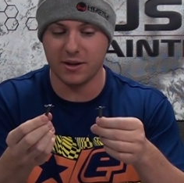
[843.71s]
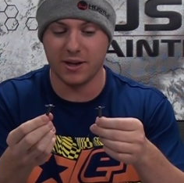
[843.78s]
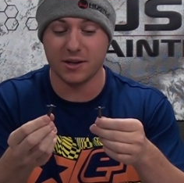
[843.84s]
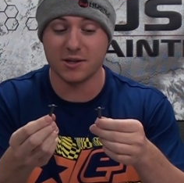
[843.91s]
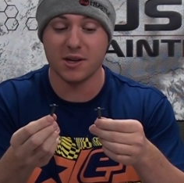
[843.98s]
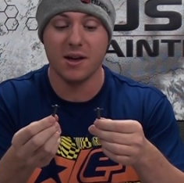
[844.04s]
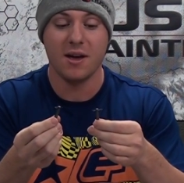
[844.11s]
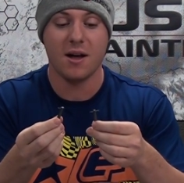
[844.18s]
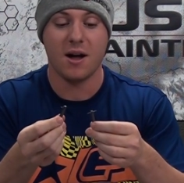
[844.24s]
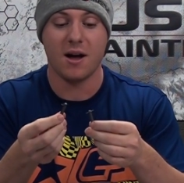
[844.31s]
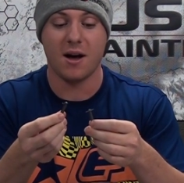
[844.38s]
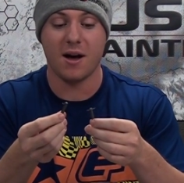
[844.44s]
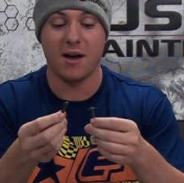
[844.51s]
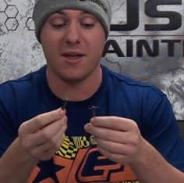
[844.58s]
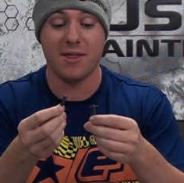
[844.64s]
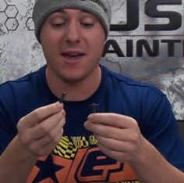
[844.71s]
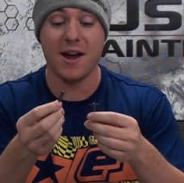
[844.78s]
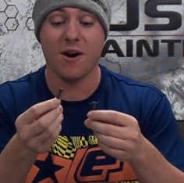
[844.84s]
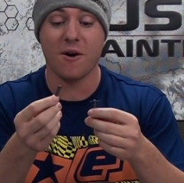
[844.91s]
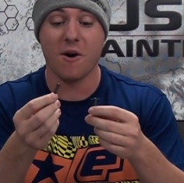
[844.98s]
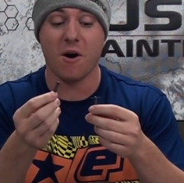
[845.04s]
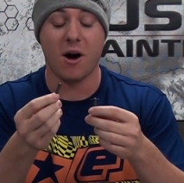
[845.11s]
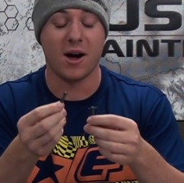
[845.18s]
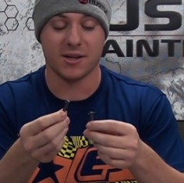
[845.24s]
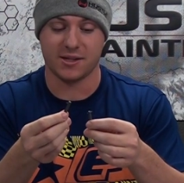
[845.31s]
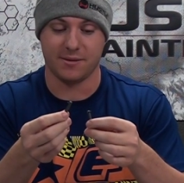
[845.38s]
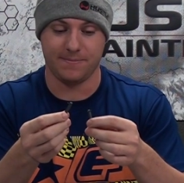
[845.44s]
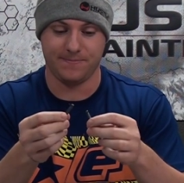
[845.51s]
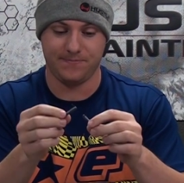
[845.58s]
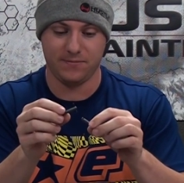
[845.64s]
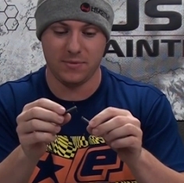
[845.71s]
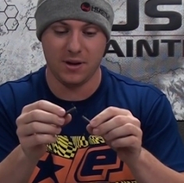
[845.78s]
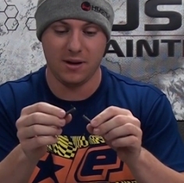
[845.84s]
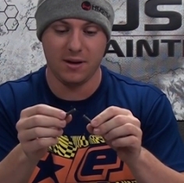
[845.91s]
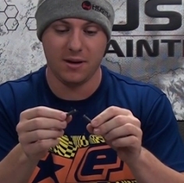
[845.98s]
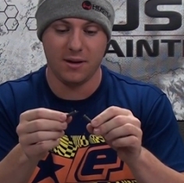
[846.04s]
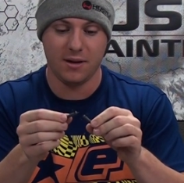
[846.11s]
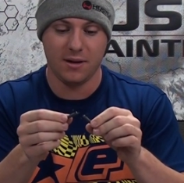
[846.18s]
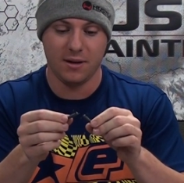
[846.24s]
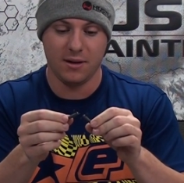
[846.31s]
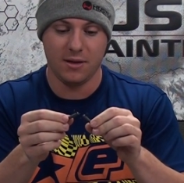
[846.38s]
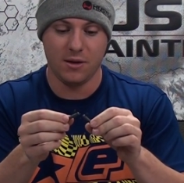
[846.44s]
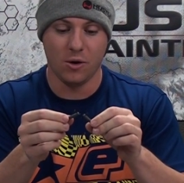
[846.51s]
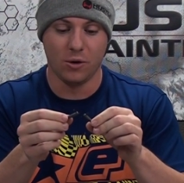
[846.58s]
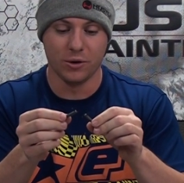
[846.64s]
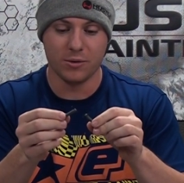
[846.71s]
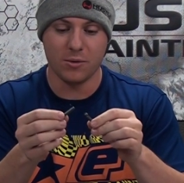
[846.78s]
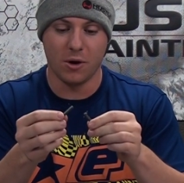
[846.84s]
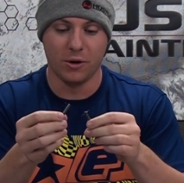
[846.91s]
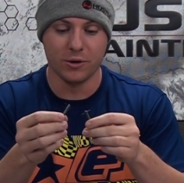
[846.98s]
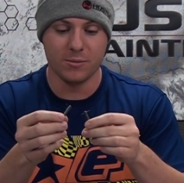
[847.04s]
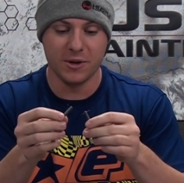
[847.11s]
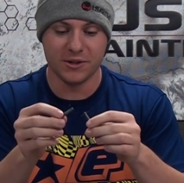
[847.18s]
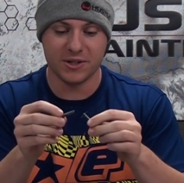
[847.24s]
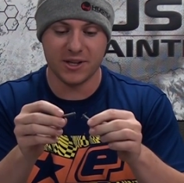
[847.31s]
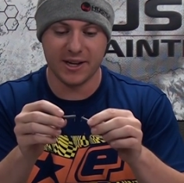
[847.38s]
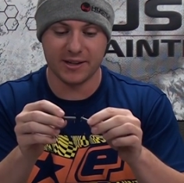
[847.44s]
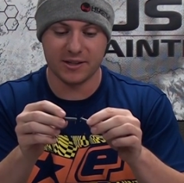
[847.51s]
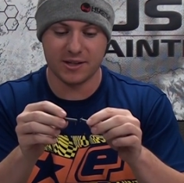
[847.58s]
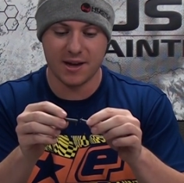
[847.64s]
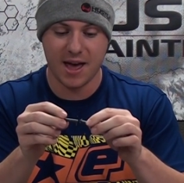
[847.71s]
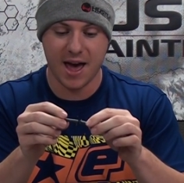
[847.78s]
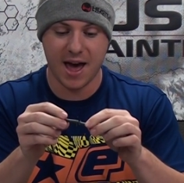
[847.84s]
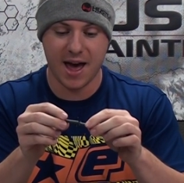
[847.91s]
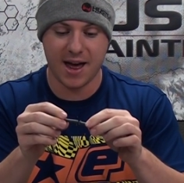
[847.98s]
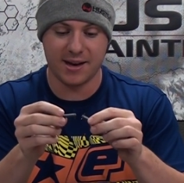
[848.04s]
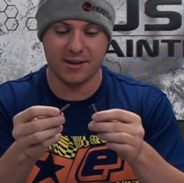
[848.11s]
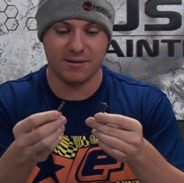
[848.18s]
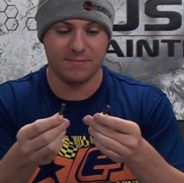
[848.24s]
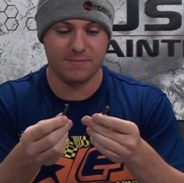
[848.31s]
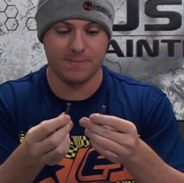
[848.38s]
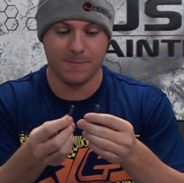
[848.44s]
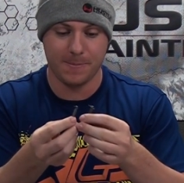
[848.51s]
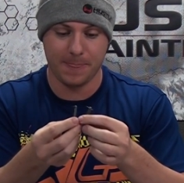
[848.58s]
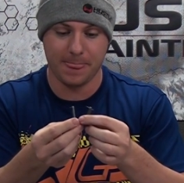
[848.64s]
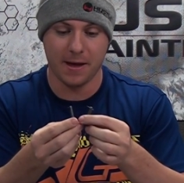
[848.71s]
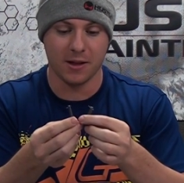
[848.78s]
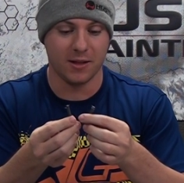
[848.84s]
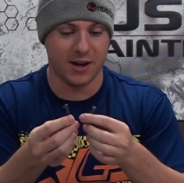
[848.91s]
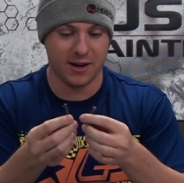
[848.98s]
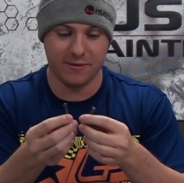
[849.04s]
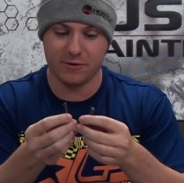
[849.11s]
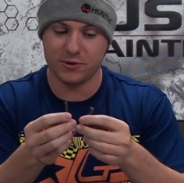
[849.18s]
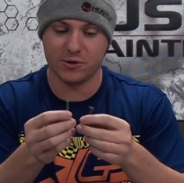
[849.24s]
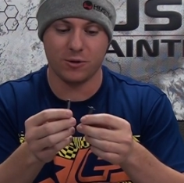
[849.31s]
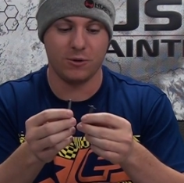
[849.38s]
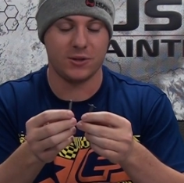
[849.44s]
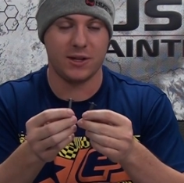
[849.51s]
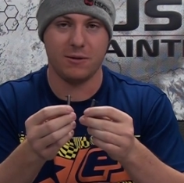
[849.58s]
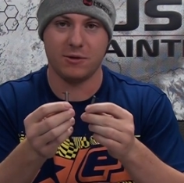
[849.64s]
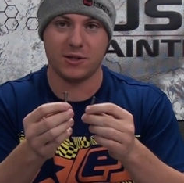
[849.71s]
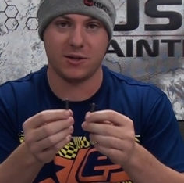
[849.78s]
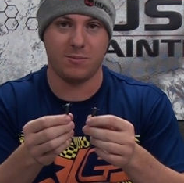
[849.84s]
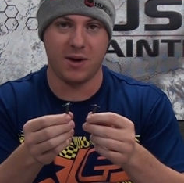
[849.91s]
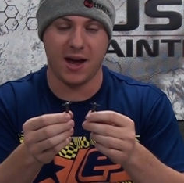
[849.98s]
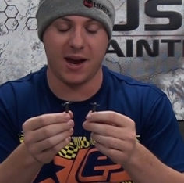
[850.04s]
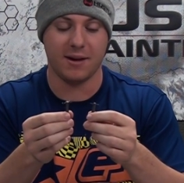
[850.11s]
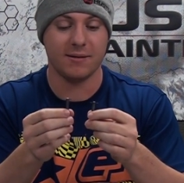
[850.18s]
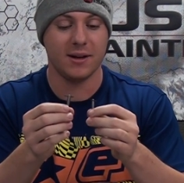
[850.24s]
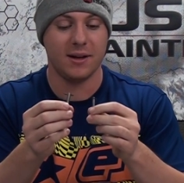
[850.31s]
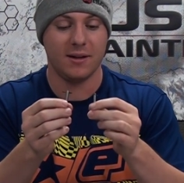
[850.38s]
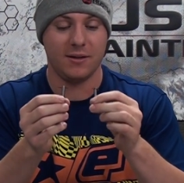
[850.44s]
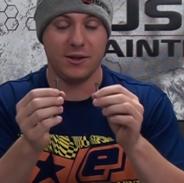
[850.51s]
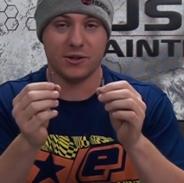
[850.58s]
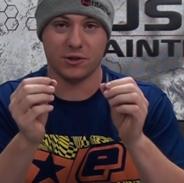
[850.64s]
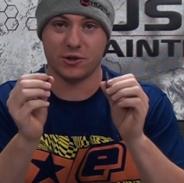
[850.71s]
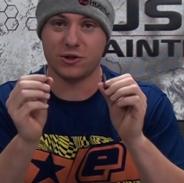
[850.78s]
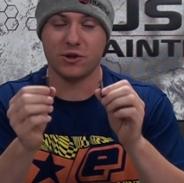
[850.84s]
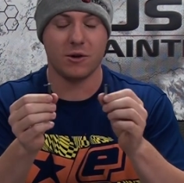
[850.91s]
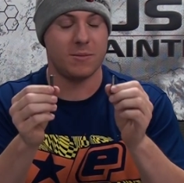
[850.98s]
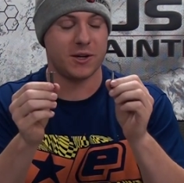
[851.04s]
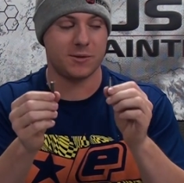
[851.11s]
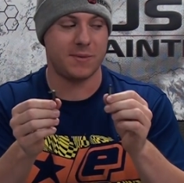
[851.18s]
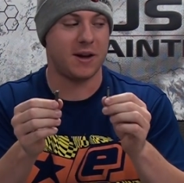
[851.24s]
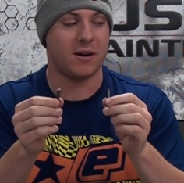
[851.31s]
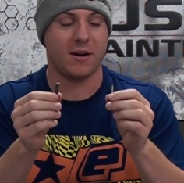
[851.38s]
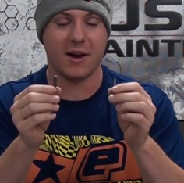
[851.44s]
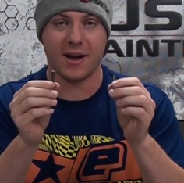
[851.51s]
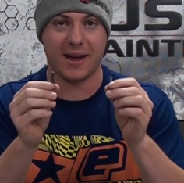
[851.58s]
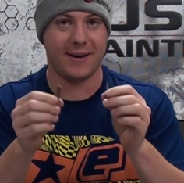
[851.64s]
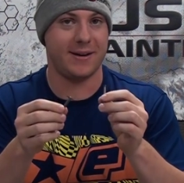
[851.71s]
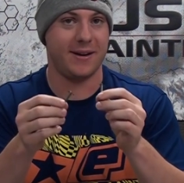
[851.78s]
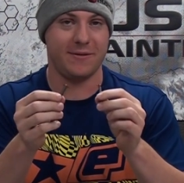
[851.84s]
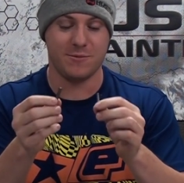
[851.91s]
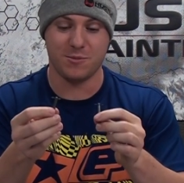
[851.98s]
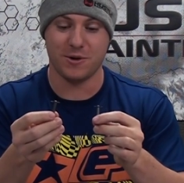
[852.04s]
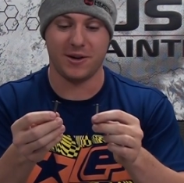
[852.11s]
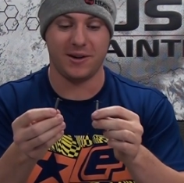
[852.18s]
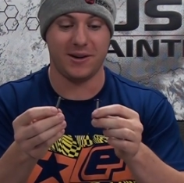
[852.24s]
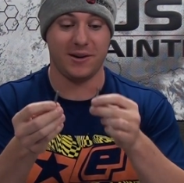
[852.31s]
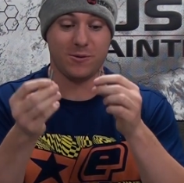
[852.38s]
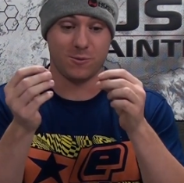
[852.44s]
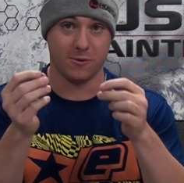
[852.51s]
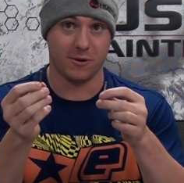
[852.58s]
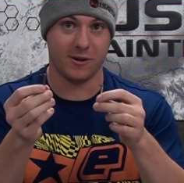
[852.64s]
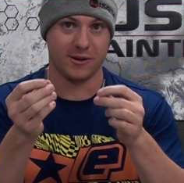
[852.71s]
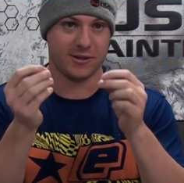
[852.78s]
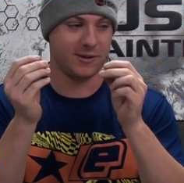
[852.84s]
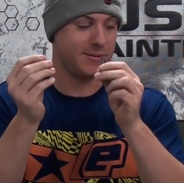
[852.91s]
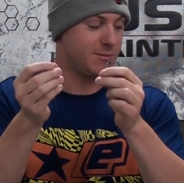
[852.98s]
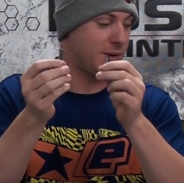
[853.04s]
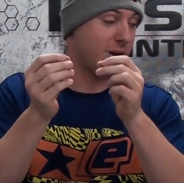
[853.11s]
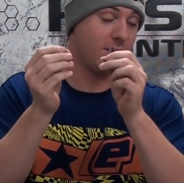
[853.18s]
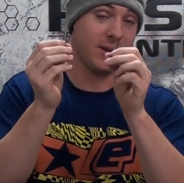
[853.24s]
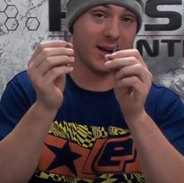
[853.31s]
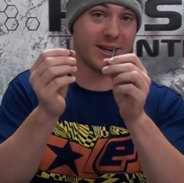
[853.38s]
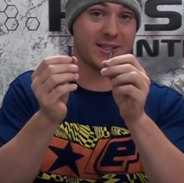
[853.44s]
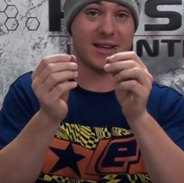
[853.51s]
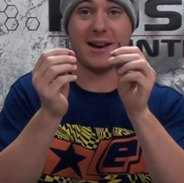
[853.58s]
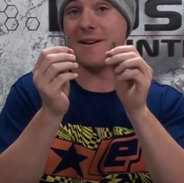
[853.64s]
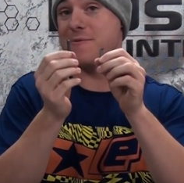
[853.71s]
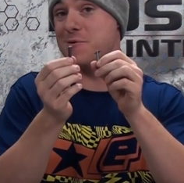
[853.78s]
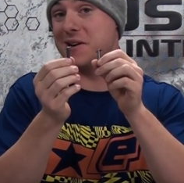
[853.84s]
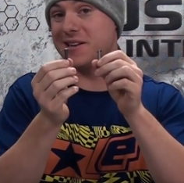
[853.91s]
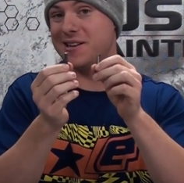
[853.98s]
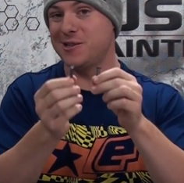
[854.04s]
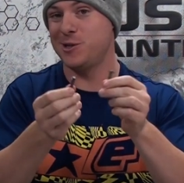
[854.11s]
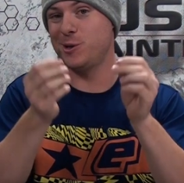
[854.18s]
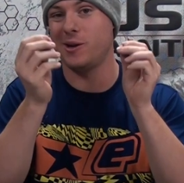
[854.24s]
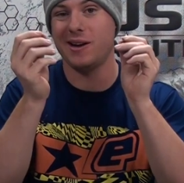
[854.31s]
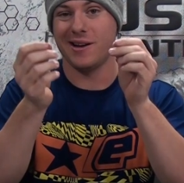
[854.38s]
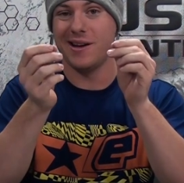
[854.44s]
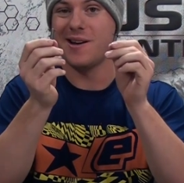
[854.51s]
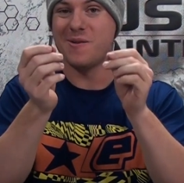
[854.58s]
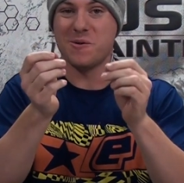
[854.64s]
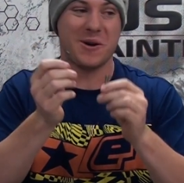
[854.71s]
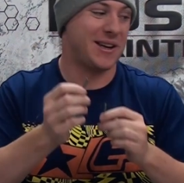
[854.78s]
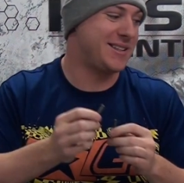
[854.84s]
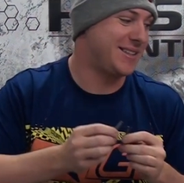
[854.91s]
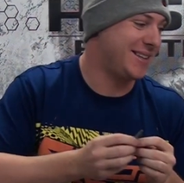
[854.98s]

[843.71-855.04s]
these. They are awesome. The older Milsigs had a lot of different screws and they were just a pain. These are so much better. I cannot even put it into words. But like I said, after we get done shooting, we'll get to